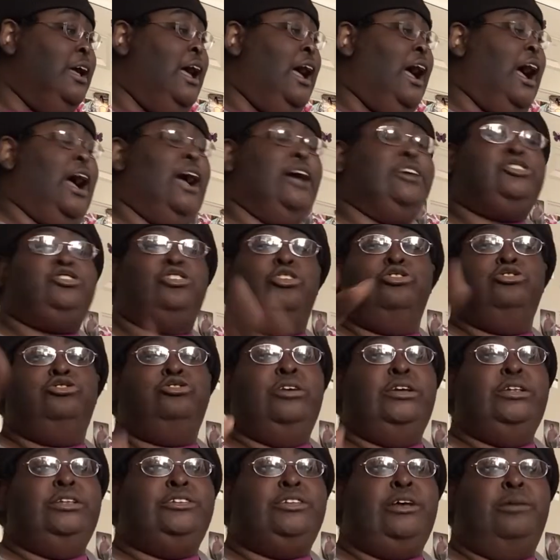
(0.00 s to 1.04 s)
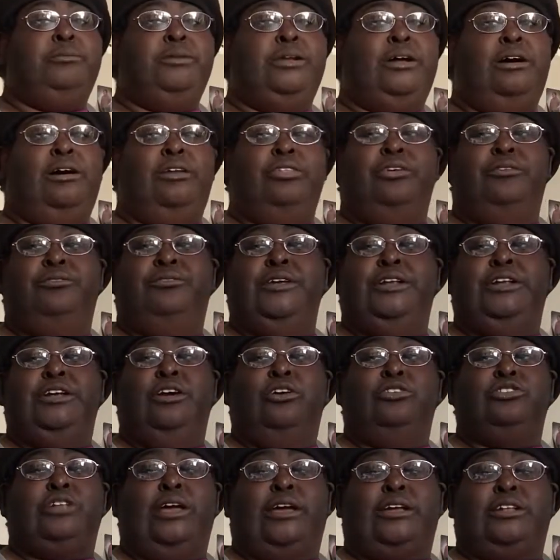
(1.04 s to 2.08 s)
I showed you in some of the other
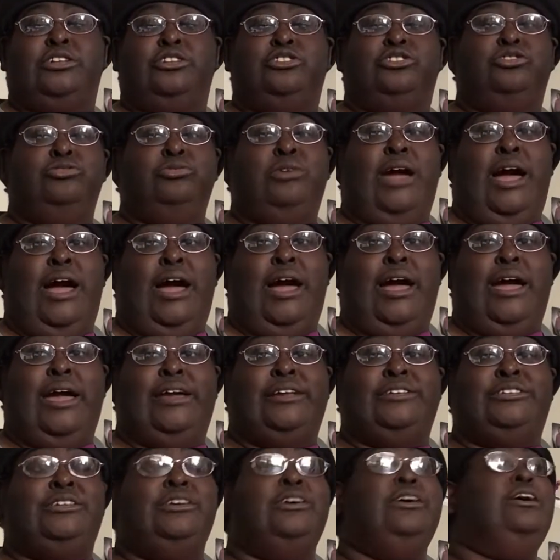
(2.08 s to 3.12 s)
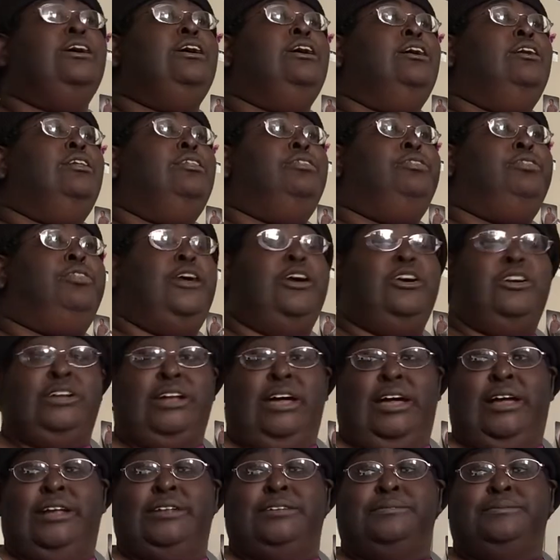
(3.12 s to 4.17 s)
videos, like the two guys, they're
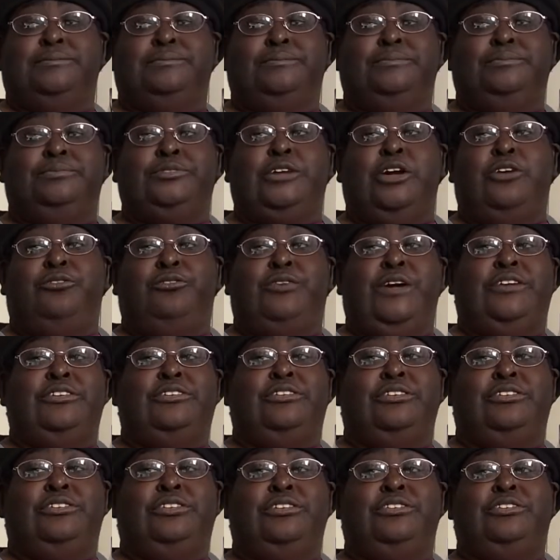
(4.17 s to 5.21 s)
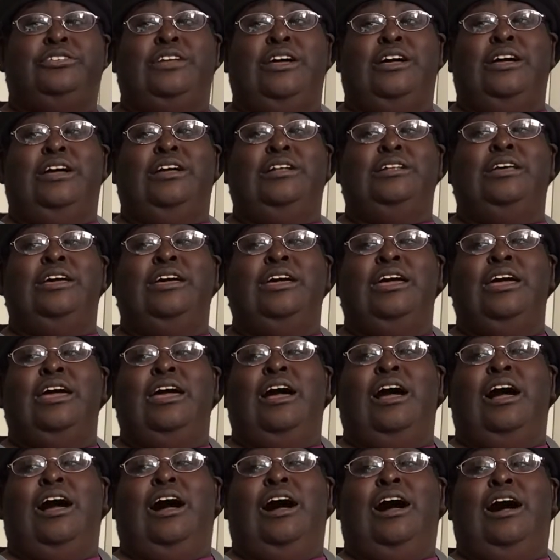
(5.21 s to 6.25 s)
done. Their faces is done.
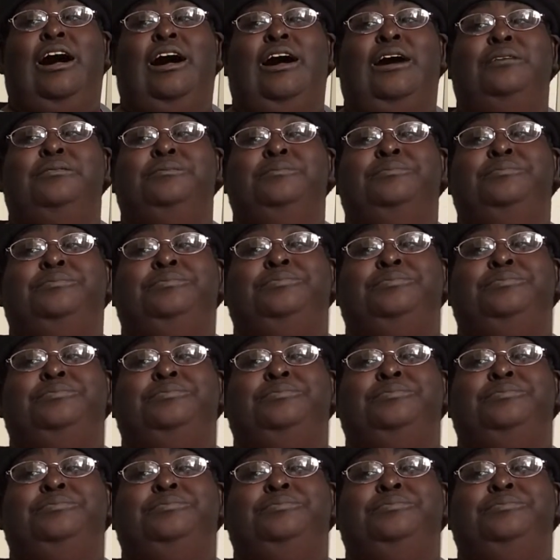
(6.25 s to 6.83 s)
Um